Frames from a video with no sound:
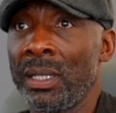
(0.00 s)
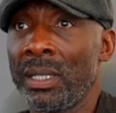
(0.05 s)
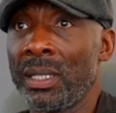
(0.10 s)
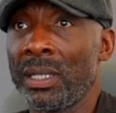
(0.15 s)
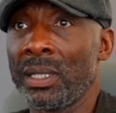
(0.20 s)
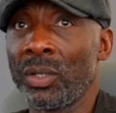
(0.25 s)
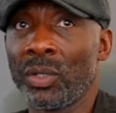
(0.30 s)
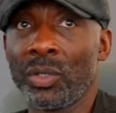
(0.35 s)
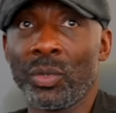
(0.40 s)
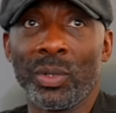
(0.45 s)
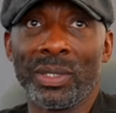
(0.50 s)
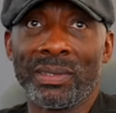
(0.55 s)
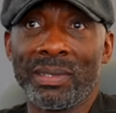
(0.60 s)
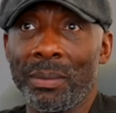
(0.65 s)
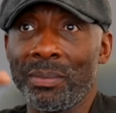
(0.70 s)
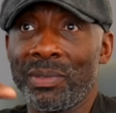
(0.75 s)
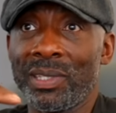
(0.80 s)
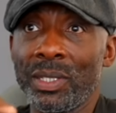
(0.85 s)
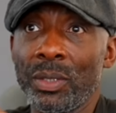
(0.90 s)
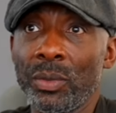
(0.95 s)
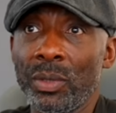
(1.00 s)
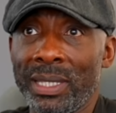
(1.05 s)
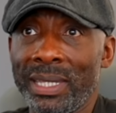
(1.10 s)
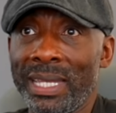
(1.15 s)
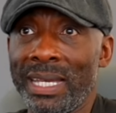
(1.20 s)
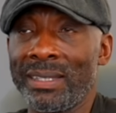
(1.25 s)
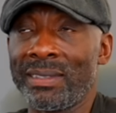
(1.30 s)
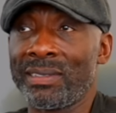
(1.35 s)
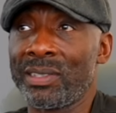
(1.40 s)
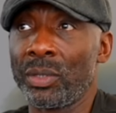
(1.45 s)
You look at what's happened to you. And
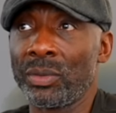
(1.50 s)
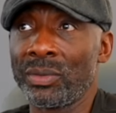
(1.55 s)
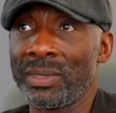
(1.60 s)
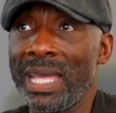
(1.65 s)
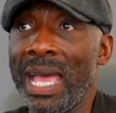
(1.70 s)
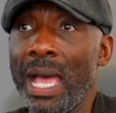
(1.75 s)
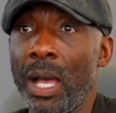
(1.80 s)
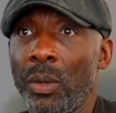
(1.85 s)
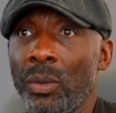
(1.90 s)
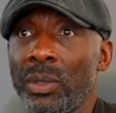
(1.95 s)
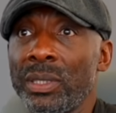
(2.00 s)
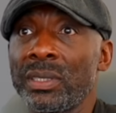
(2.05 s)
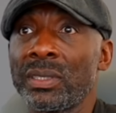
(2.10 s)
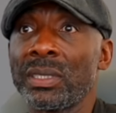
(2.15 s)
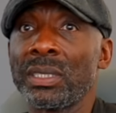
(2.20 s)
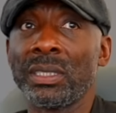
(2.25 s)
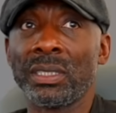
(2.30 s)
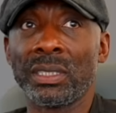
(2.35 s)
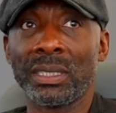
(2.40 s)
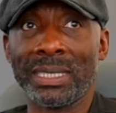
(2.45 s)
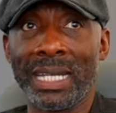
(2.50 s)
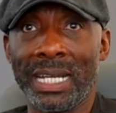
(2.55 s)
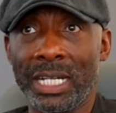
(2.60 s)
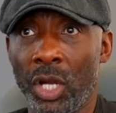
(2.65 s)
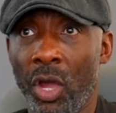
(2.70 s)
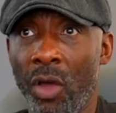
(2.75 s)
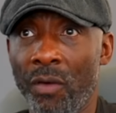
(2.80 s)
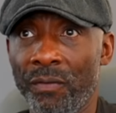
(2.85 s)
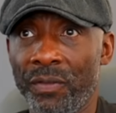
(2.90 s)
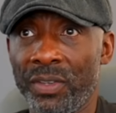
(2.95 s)
that, so now, he's, he, that
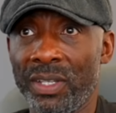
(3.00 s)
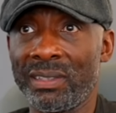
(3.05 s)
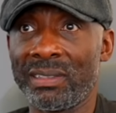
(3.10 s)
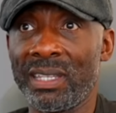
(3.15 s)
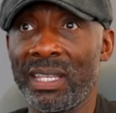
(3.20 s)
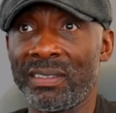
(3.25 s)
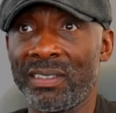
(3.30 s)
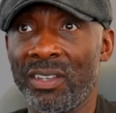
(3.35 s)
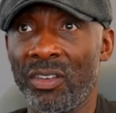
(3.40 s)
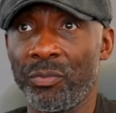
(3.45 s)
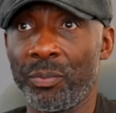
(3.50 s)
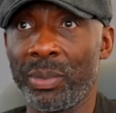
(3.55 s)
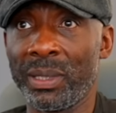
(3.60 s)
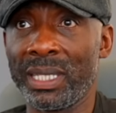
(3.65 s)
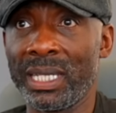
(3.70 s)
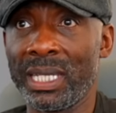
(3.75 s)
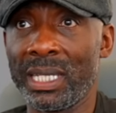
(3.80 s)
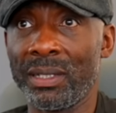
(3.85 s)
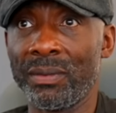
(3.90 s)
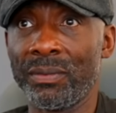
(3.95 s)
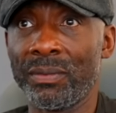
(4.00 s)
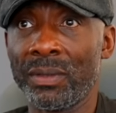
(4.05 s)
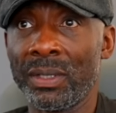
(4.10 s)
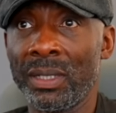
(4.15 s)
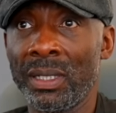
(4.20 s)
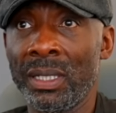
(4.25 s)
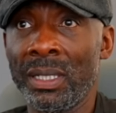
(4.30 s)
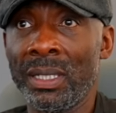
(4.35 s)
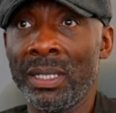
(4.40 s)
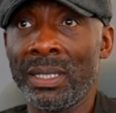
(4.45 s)
confidence, that self-belief,
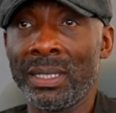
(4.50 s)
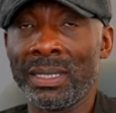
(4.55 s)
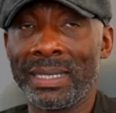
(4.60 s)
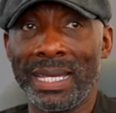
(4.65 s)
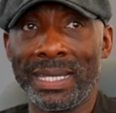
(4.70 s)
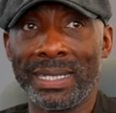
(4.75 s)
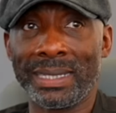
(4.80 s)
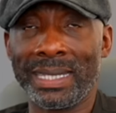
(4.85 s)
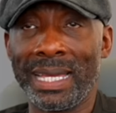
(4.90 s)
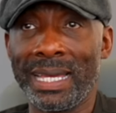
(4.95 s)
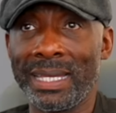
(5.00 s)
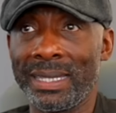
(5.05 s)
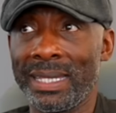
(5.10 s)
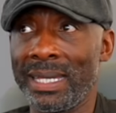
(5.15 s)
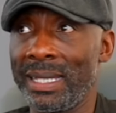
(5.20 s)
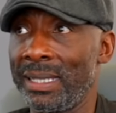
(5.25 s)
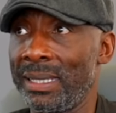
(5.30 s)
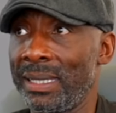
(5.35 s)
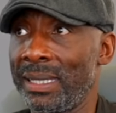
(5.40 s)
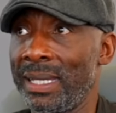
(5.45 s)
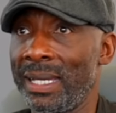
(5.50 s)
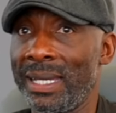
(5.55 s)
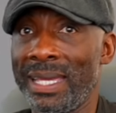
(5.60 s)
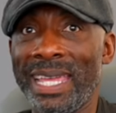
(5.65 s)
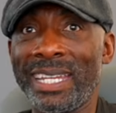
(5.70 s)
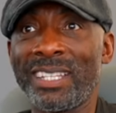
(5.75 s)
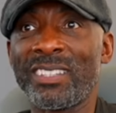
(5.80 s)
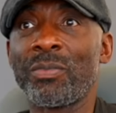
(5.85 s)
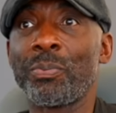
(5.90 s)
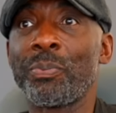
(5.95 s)
That, that, that, that
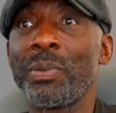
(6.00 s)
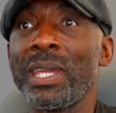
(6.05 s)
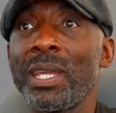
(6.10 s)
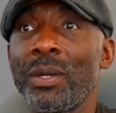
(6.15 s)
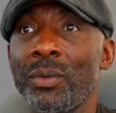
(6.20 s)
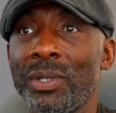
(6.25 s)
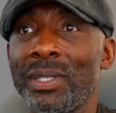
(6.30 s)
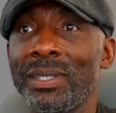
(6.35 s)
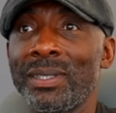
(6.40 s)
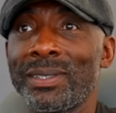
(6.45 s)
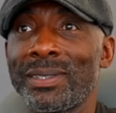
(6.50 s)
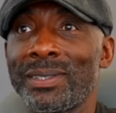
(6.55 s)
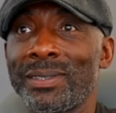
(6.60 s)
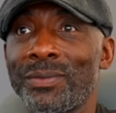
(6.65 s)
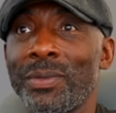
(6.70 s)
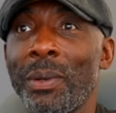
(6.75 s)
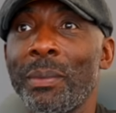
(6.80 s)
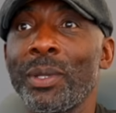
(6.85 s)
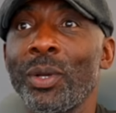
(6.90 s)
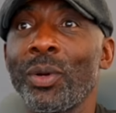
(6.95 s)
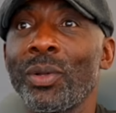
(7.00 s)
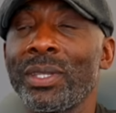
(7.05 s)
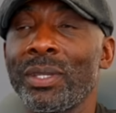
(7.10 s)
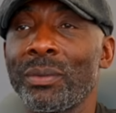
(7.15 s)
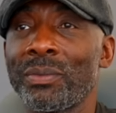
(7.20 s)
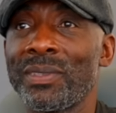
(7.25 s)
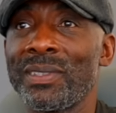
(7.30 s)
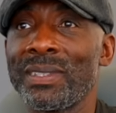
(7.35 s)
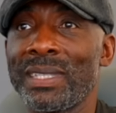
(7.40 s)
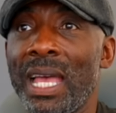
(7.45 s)
experience from the old
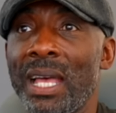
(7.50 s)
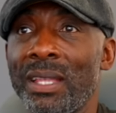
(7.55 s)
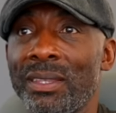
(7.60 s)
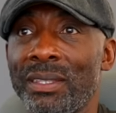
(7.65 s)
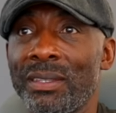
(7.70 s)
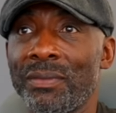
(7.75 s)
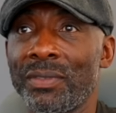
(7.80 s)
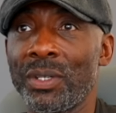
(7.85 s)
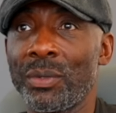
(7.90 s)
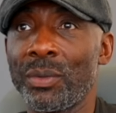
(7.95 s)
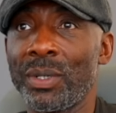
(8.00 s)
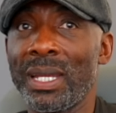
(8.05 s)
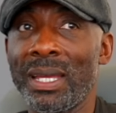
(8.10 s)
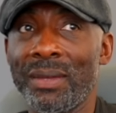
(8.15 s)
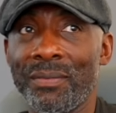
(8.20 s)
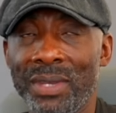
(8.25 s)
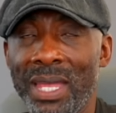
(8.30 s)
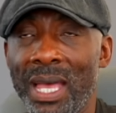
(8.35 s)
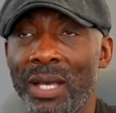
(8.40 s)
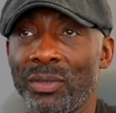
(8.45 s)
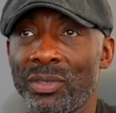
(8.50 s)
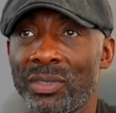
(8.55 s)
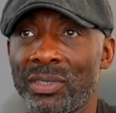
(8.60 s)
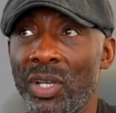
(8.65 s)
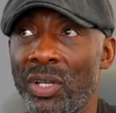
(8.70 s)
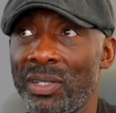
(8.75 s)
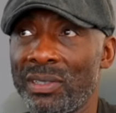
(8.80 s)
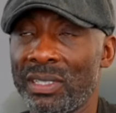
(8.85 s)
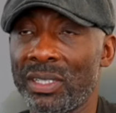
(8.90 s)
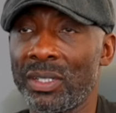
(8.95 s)
ups and downs of career have now
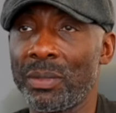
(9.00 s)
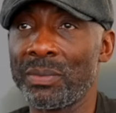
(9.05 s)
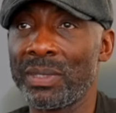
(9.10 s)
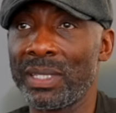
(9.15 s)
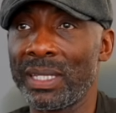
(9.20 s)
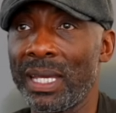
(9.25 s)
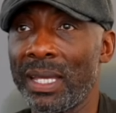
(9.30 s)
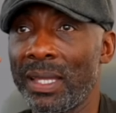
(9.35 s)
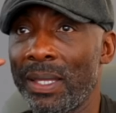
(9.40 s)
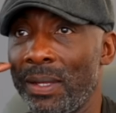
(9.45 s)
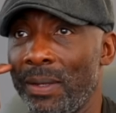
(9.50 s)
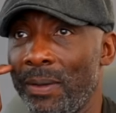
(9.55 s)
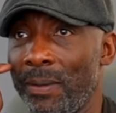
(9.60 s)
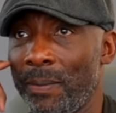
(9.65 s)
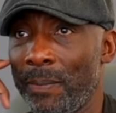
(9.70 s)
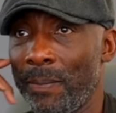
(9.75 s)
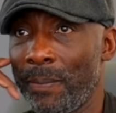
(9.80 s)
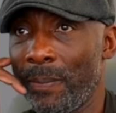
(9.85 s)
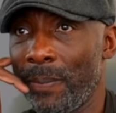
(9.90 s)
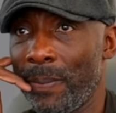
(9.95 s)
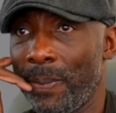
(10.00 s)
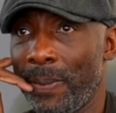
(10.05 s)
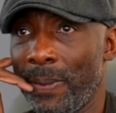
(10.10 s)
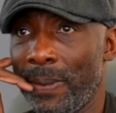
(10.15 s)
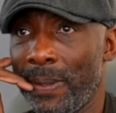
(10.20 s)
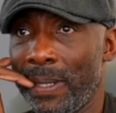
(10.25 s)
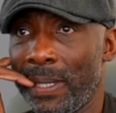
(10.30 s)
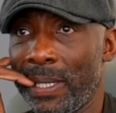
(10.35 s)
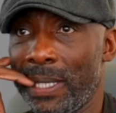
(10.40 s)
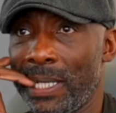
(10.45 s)
started to come together.
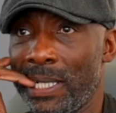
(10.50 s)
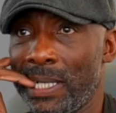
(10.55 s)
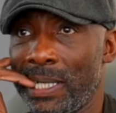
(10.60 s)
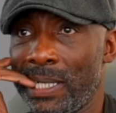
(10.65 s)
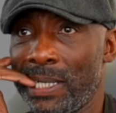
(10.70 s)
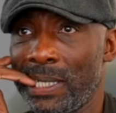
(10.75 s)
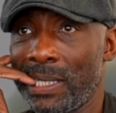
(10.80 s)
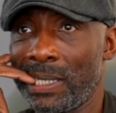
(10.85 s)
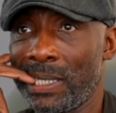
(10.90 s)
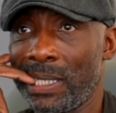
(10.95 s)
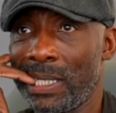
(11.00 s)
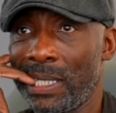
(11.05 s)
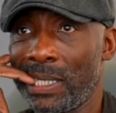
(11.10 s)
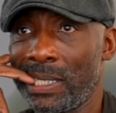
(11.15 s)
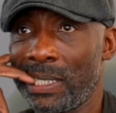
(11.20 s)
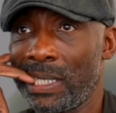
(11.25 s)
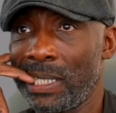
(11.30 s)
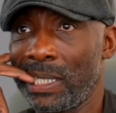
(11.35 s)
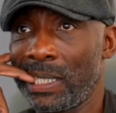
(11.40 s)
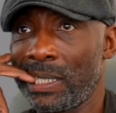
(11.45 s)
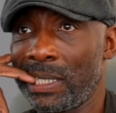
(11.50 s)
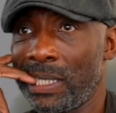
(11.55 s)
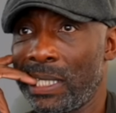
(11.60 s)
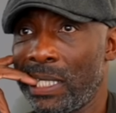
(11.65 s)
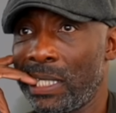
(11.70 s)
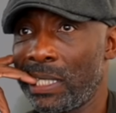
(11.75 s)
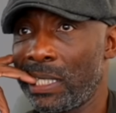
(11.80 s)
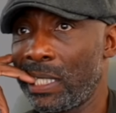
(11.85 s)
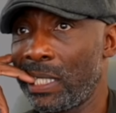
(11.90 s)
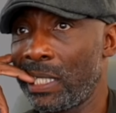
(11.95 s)
Fascinating. I think by December
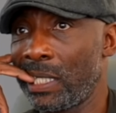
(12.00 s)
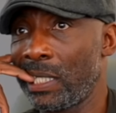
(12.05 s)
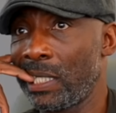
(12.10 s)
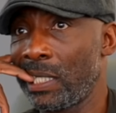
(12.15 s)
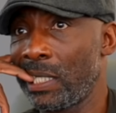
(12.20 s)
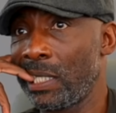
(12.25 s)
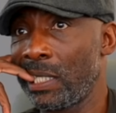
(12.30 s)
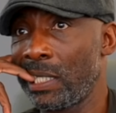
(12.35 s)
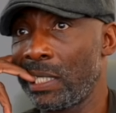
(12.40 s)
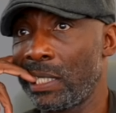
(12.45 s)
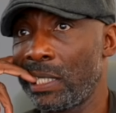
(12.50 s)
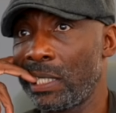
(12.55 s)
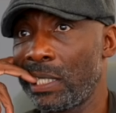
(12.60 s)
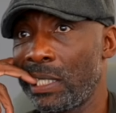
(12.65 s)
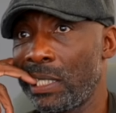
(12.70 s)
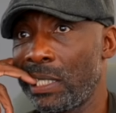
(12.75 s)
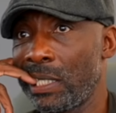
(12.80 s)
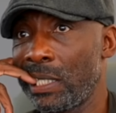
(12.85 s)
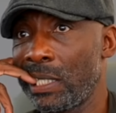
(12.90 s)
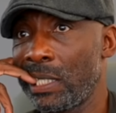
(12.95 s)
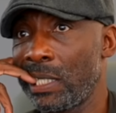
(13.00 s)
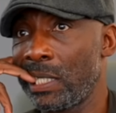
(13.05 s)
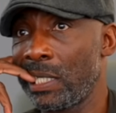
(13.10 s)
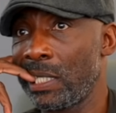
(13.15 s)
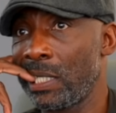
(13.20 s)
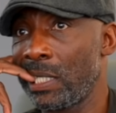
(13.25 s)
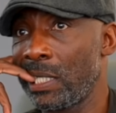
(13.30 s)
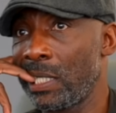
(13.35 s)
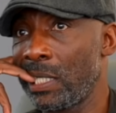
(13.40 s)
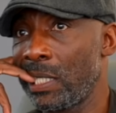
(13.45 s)
twenty-second, the heavyweight pictures,
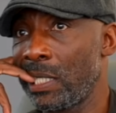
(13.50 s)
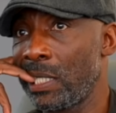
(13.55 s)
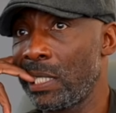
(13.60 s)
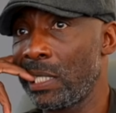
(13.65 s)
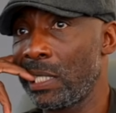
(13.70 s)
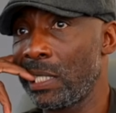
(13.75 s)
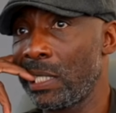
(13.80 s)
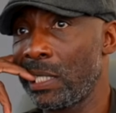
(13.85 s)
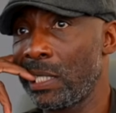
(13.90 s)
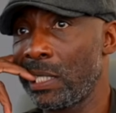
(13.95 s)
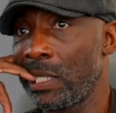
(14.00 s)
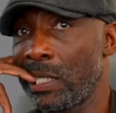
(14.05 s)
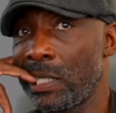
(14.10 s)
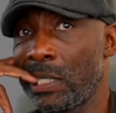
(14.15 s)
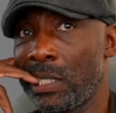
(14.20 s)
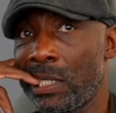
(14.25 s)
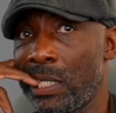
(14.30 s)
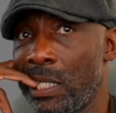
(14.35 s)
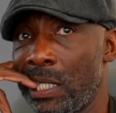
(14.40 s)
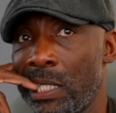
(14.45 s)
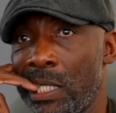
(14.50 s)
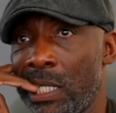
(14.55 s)
it could be, it could be flipped.